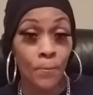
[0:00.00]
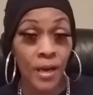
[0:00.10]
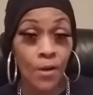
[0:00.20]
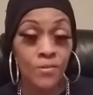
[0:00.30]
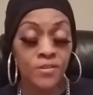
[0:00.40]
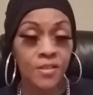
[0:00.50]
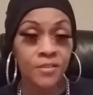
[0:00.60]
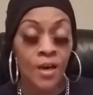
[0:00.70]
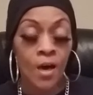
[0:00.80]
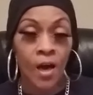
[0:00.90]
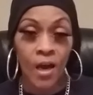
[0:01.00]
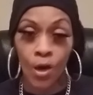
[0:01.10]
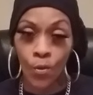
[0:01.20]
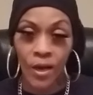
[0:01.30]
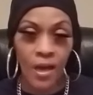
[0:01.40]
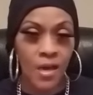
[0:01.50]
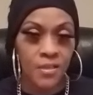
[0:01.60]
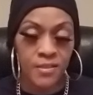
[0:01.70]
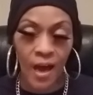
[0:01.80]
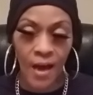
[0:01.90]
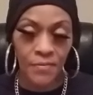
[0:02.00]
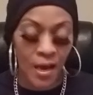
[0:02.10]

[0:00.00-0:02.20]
appearances and on the inside,